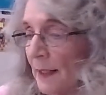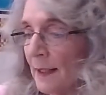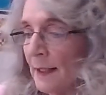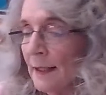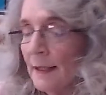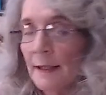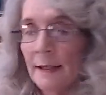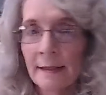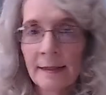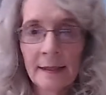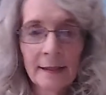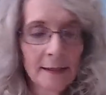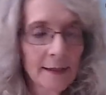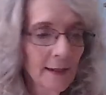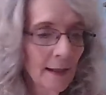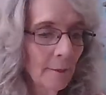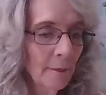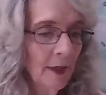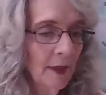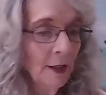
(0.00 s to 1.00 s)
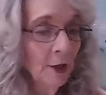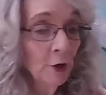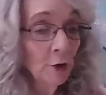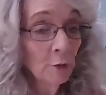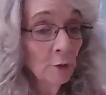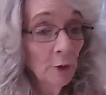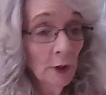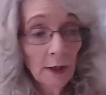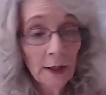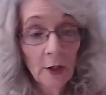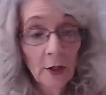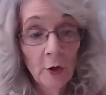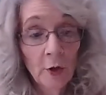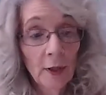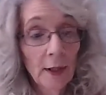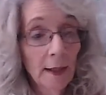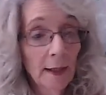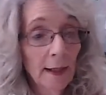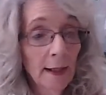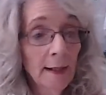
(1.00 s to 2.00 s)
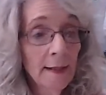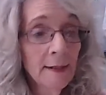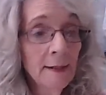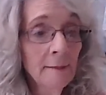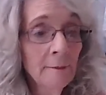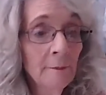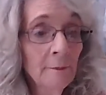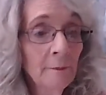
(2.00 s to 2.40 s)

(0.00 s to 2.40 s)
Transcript: is it something you're really going to get?